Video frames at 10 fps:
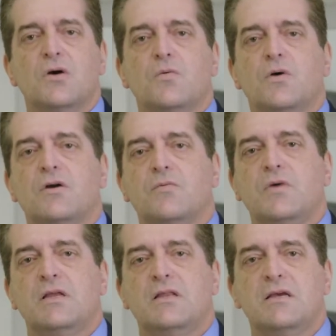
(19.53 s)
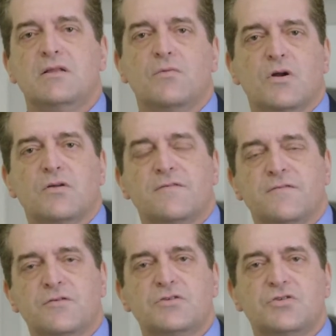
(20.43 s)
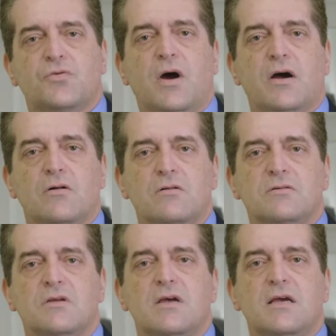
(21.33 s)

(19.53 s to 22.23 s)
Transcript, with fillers: where we did one of the first trials